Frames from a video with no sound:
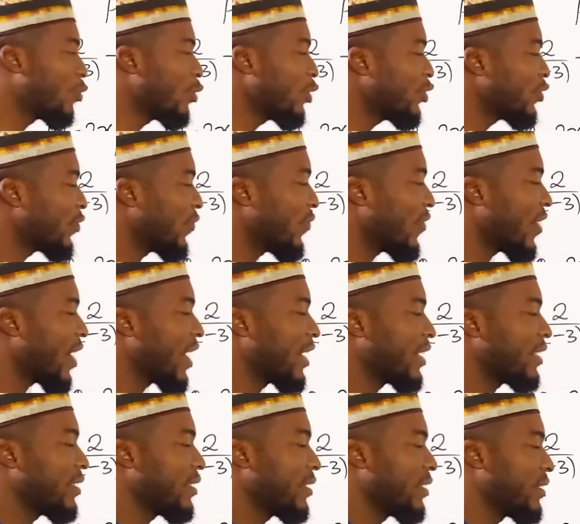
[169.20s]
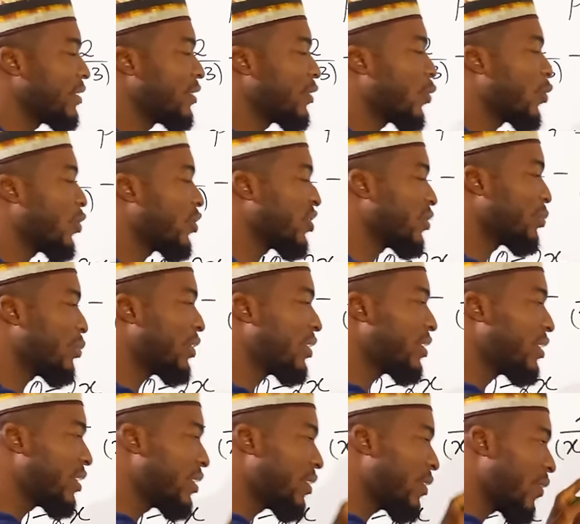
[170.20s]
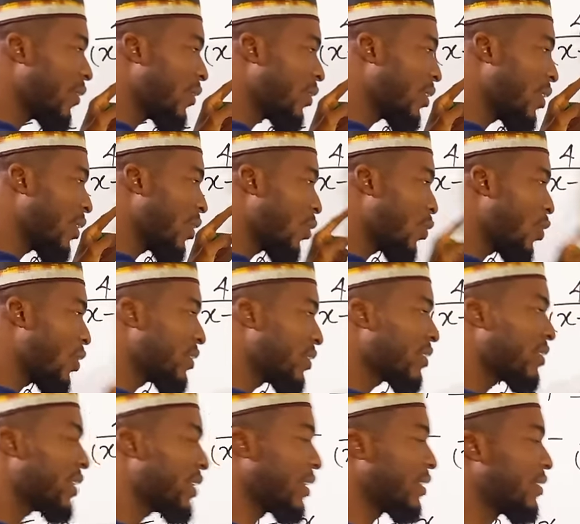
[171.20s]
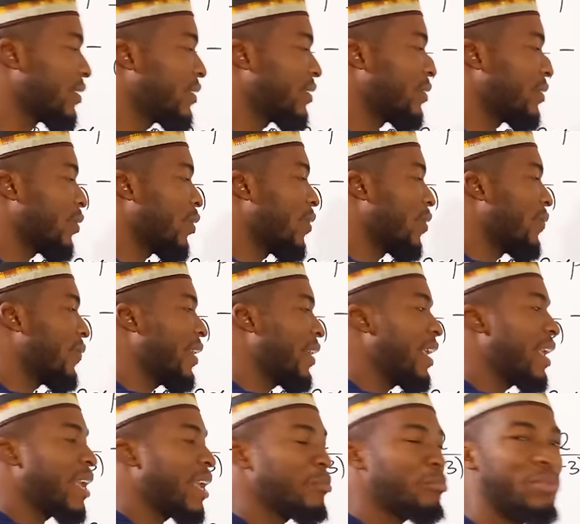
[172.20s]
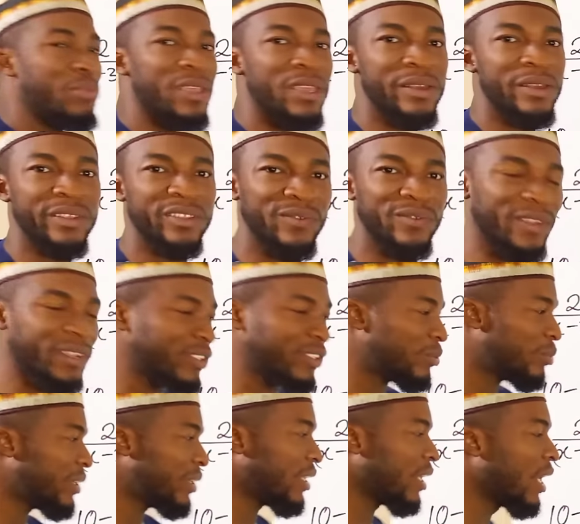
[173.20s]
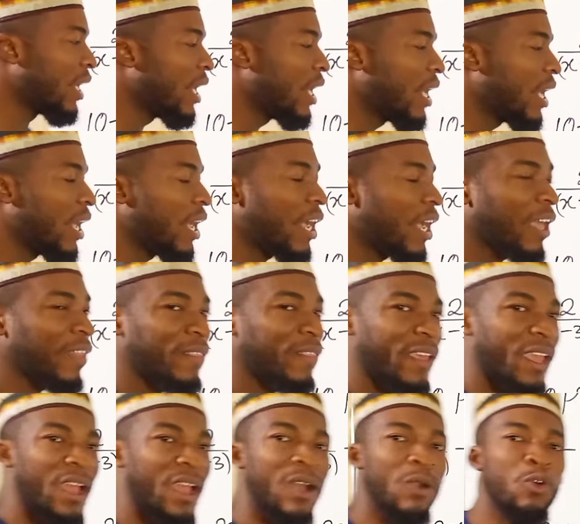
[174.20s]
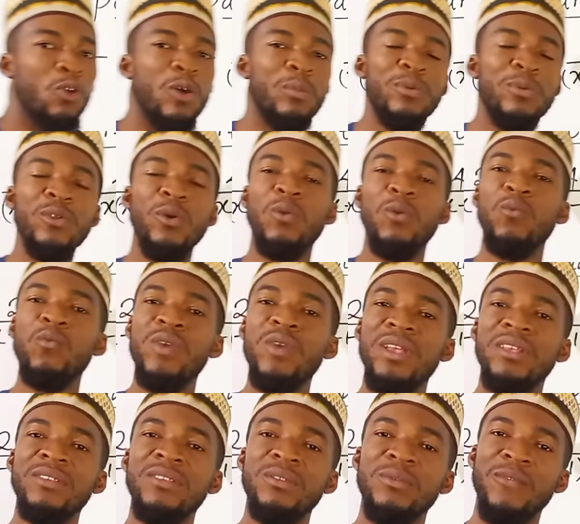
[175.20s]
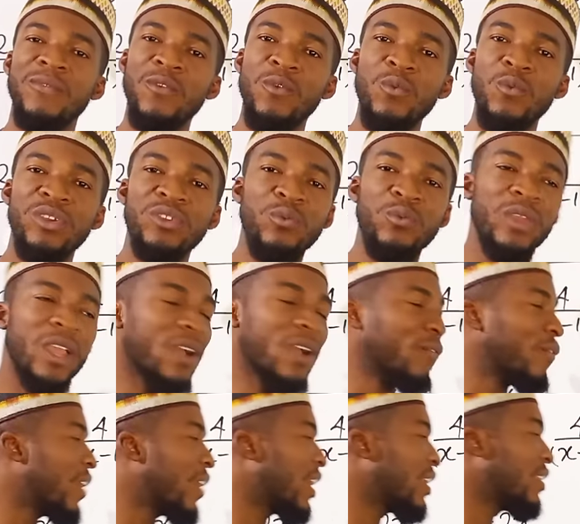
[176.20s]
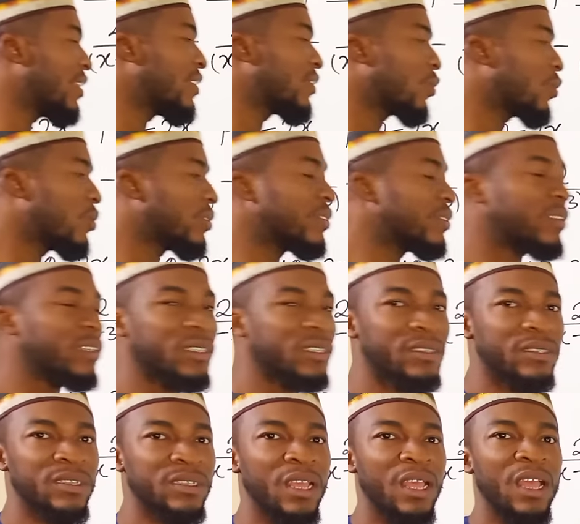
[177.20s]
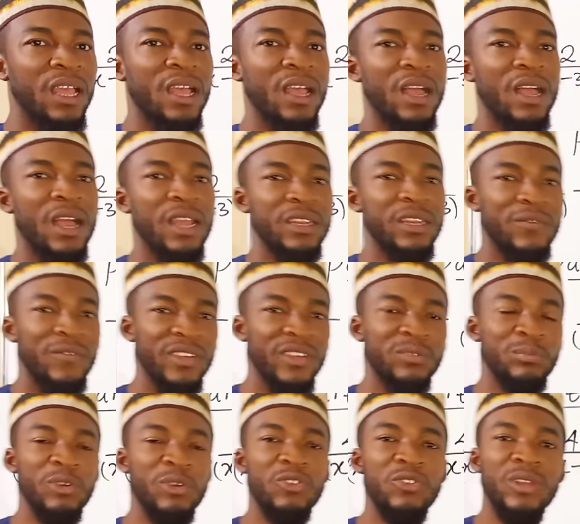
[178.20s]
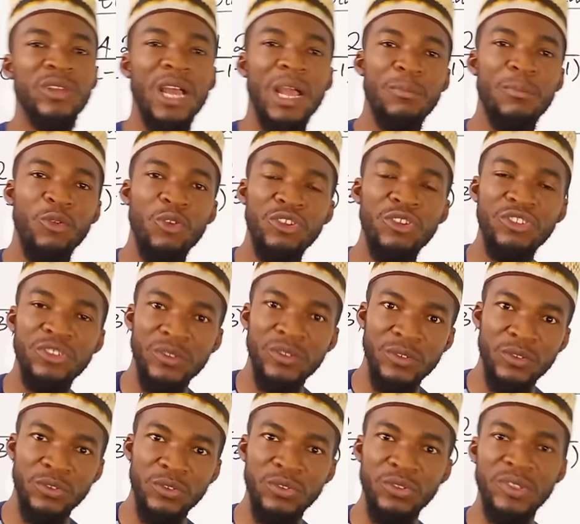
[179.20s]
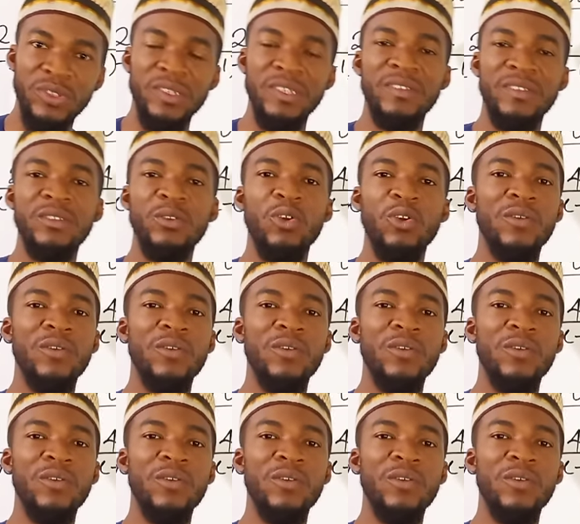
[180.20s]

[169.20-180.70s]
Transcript: are going to find the corresponding constants of A and B respectively. And there are a couple of ways for which we can find this constant. And the first method I'm going to introduce is